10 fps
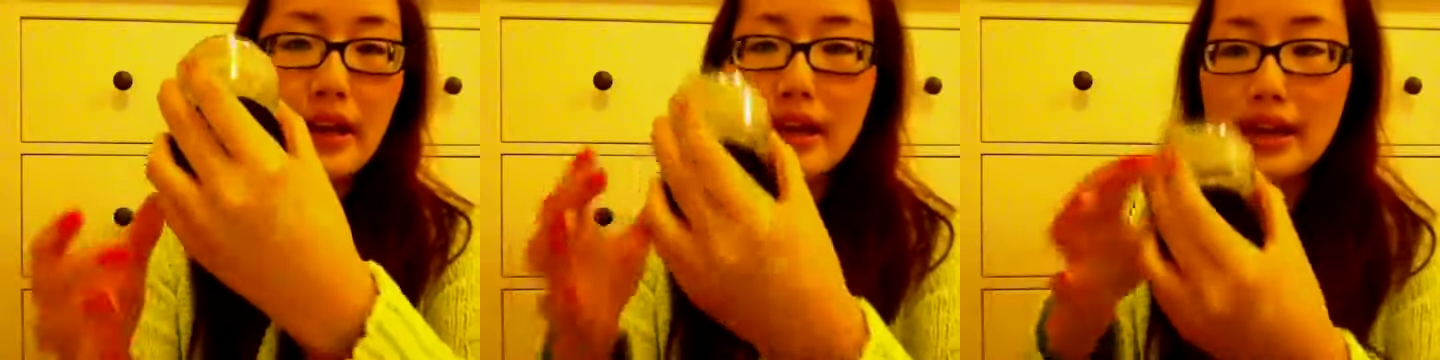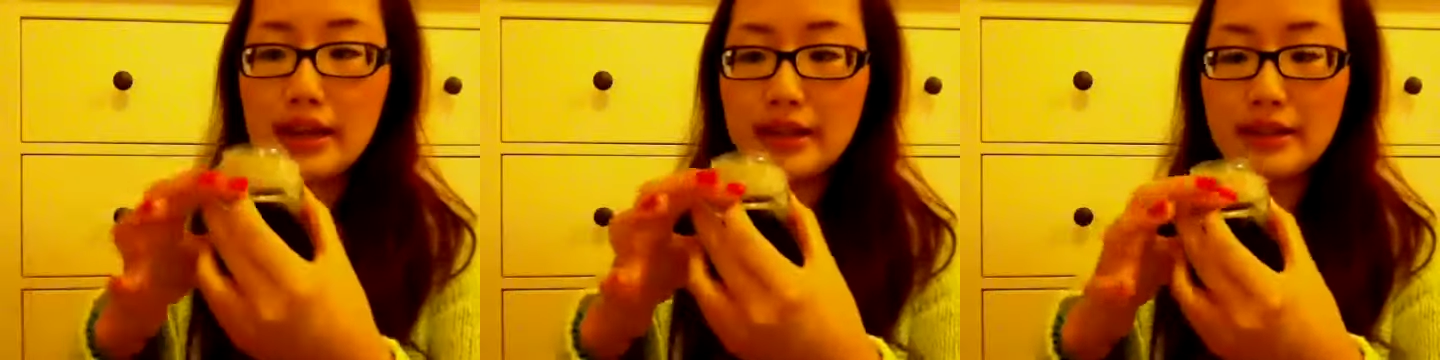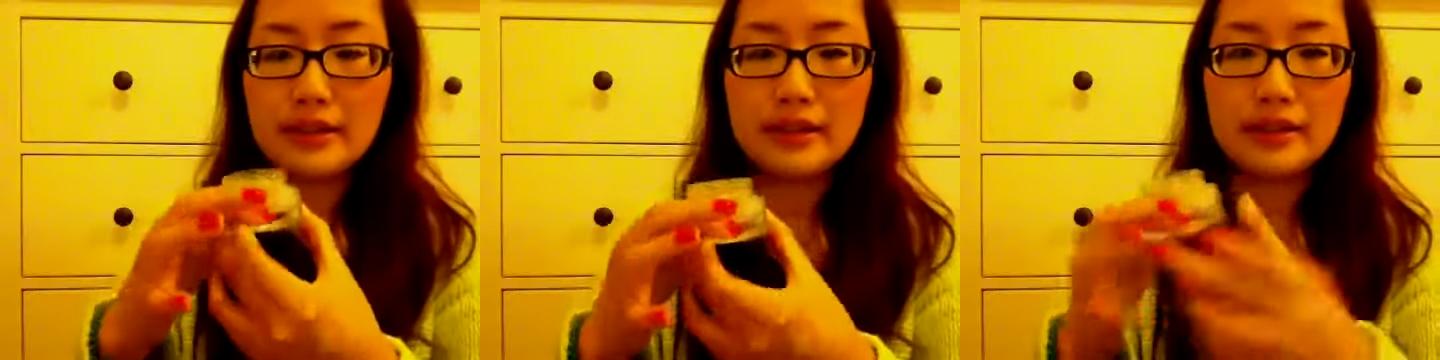
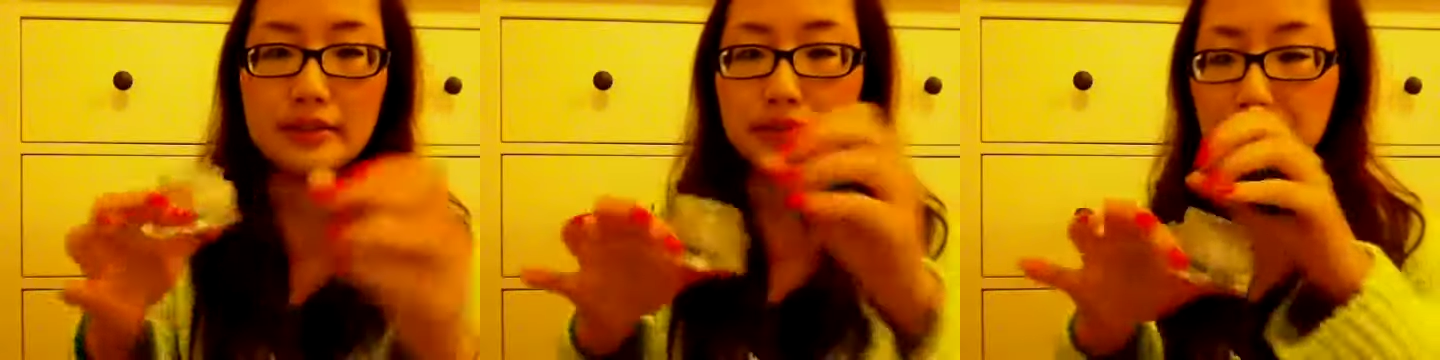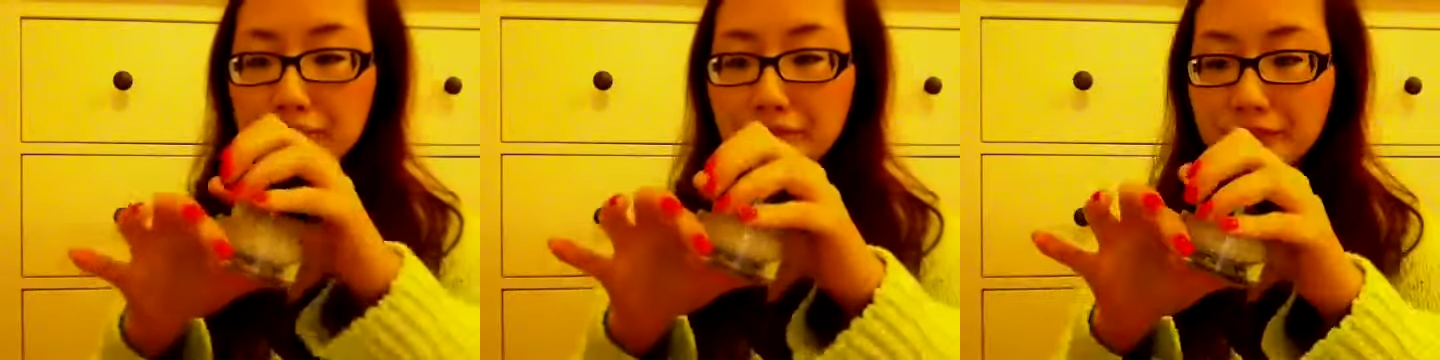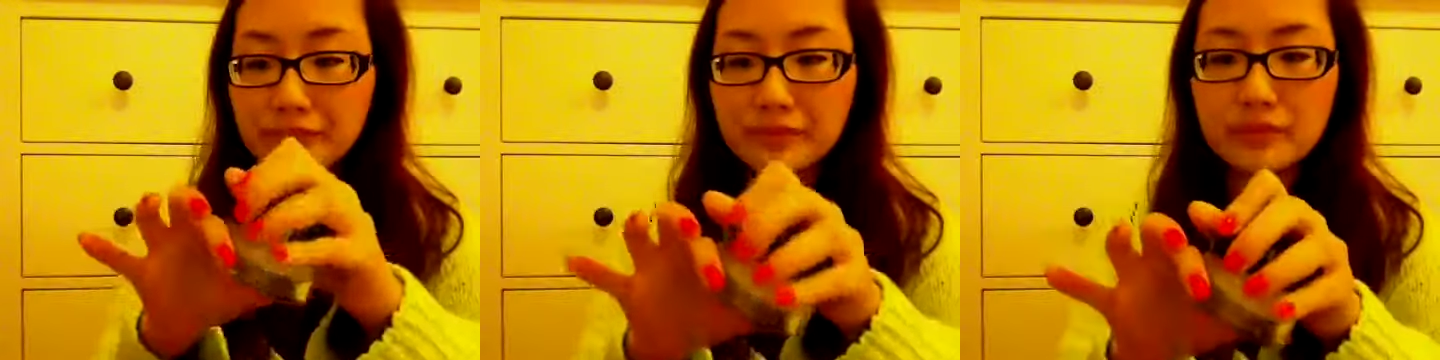And
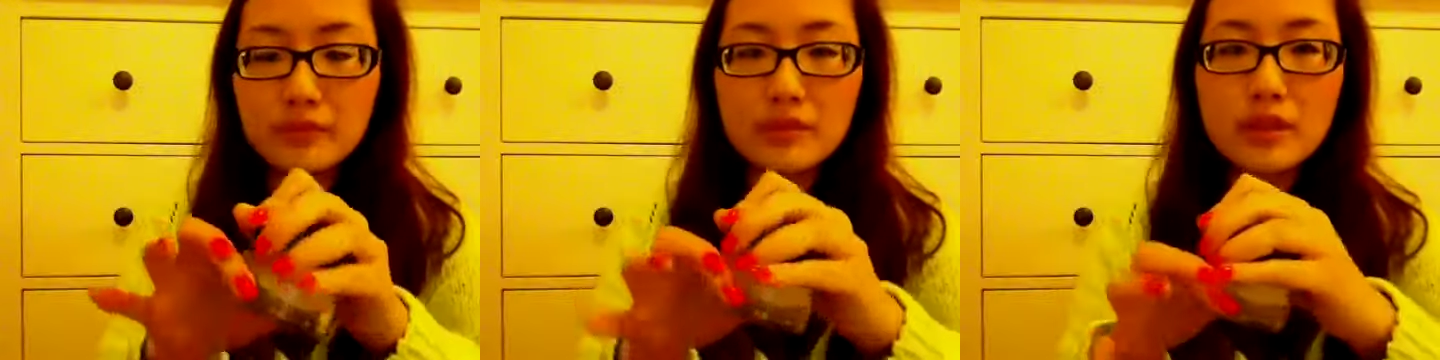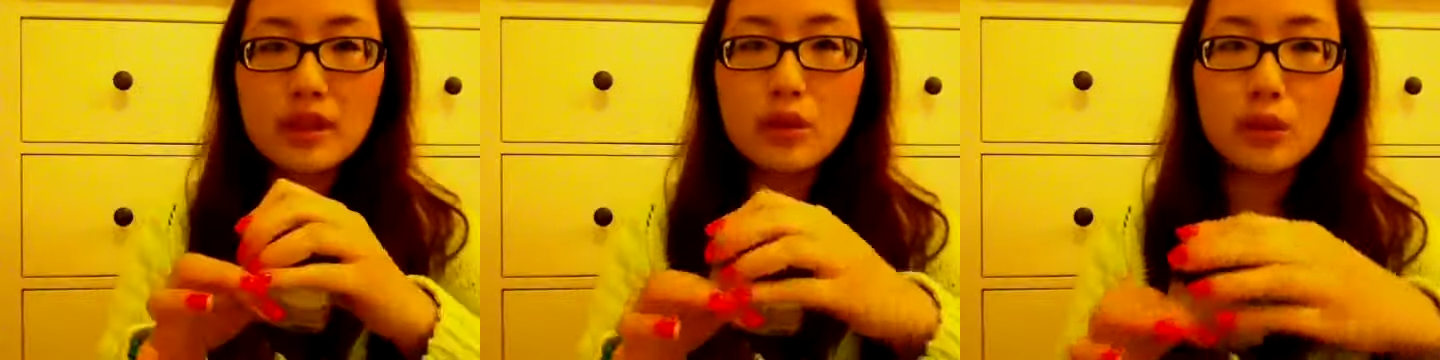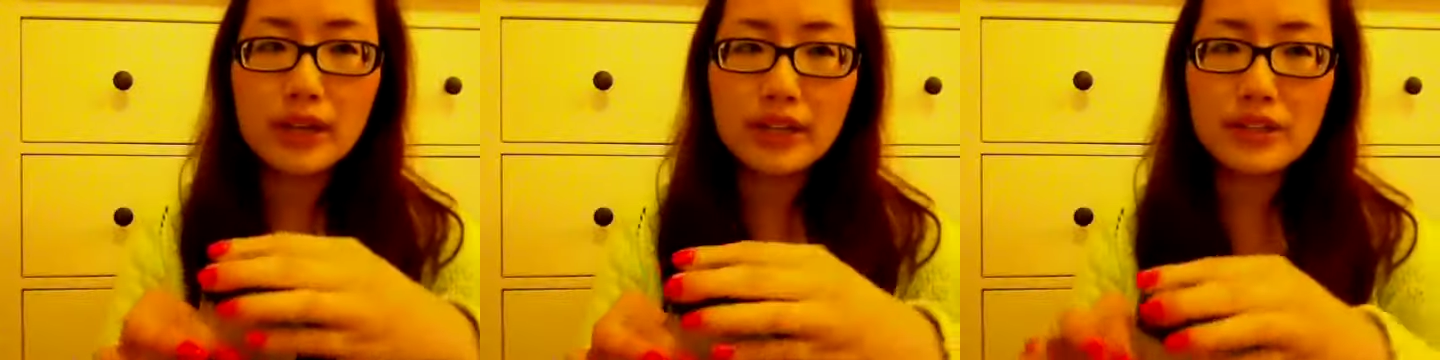
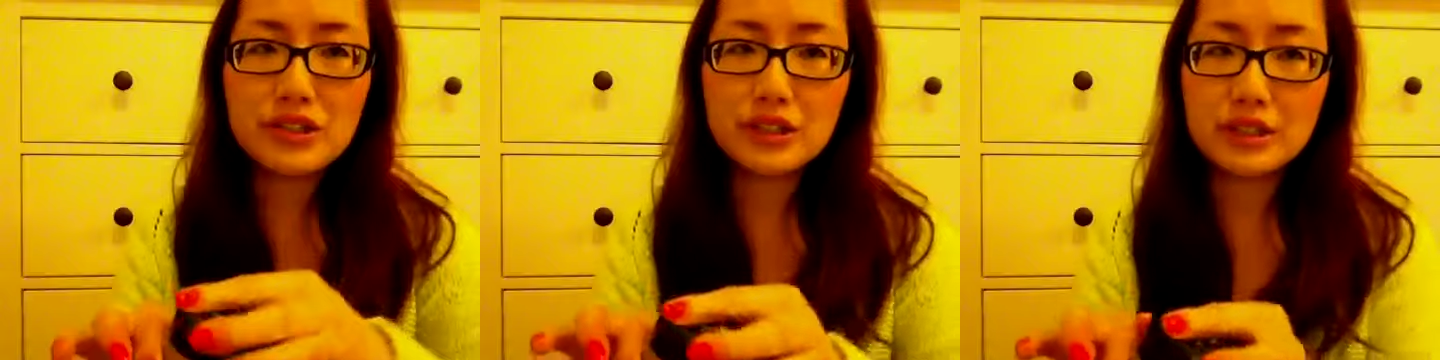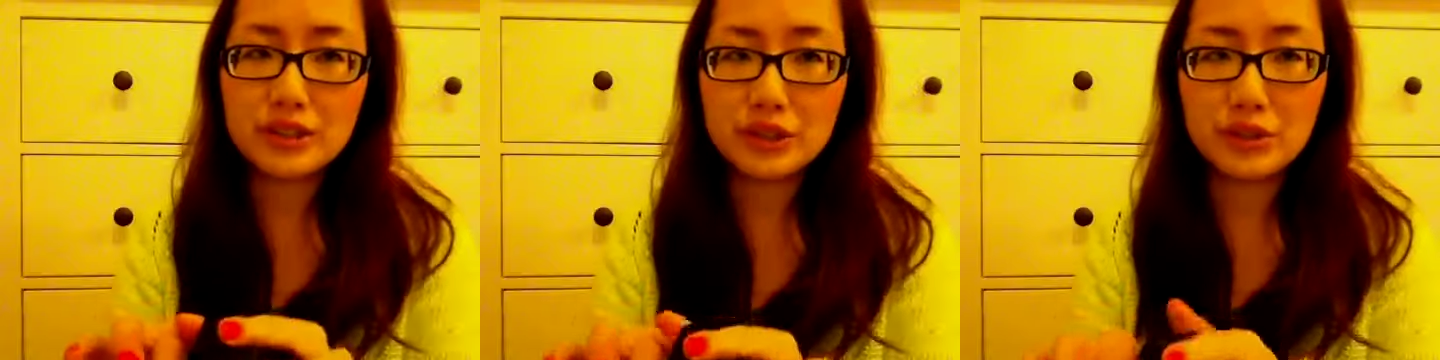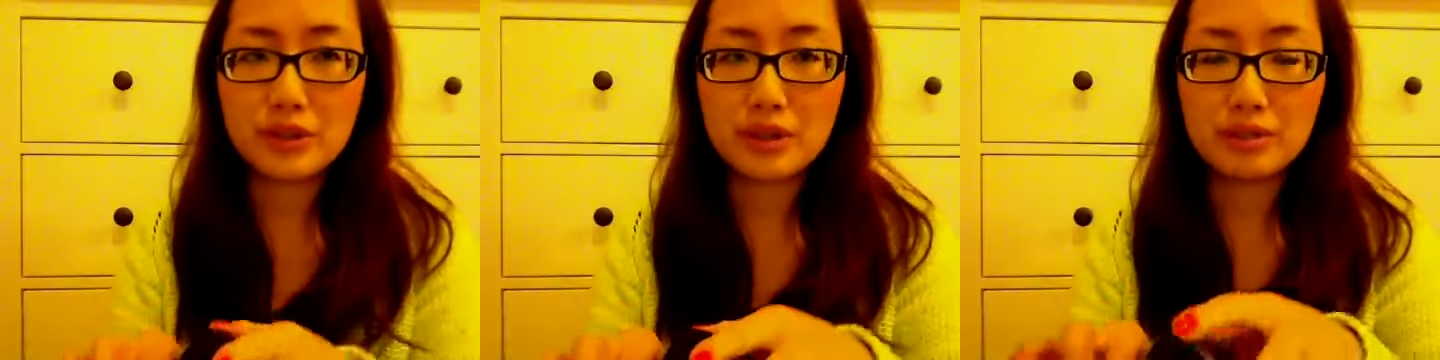what I usually do
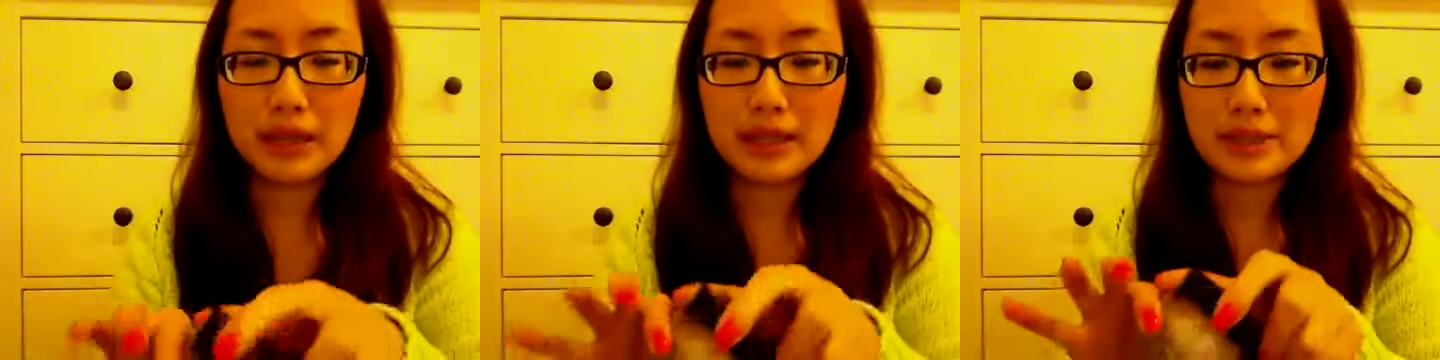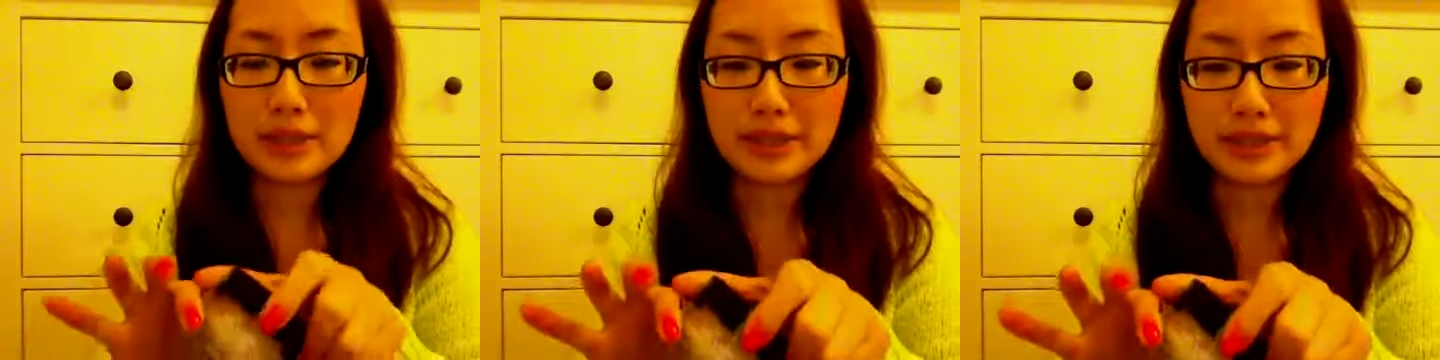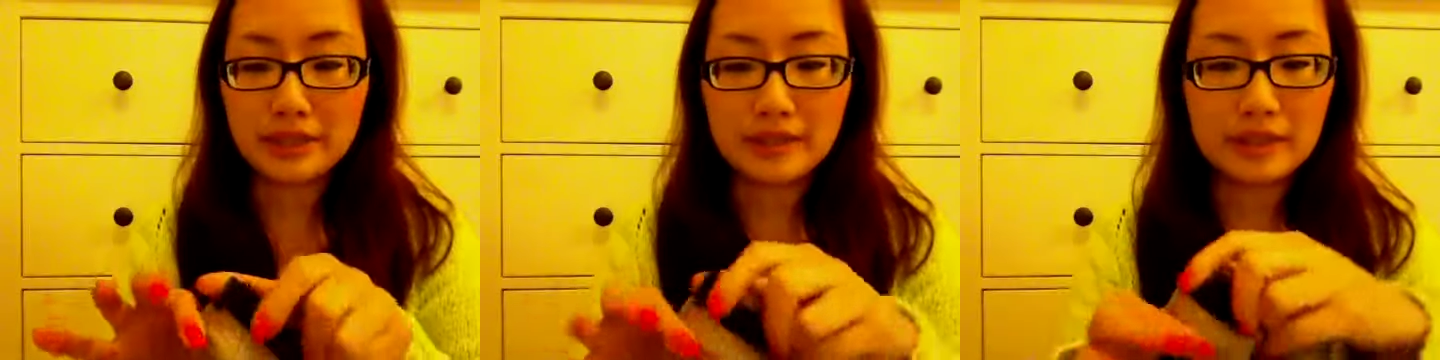to apply this
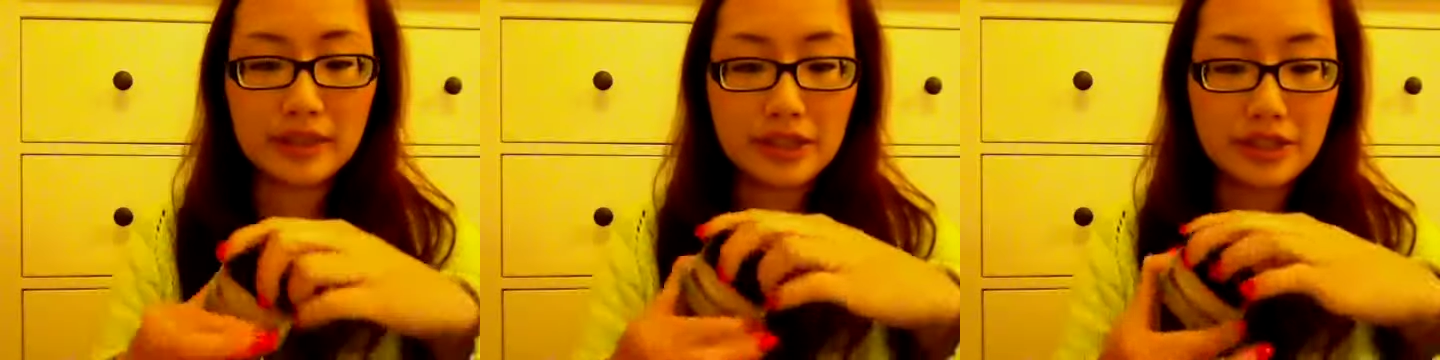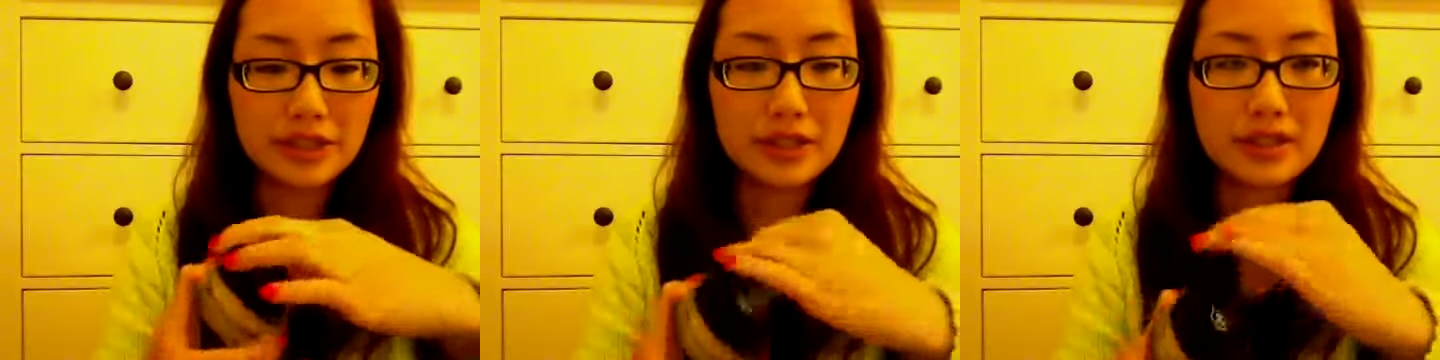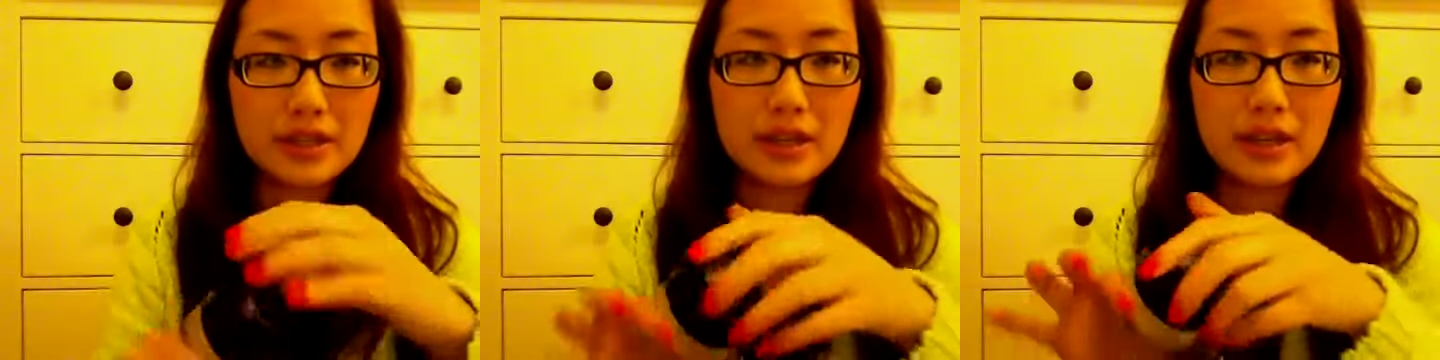particular foundation is